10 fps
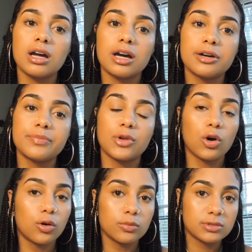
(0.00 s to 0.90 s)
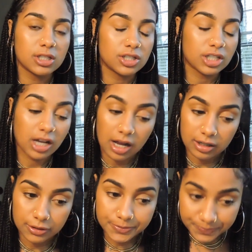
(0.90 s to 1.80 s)
home to
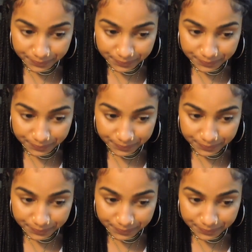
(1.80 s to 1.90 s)
Chicago.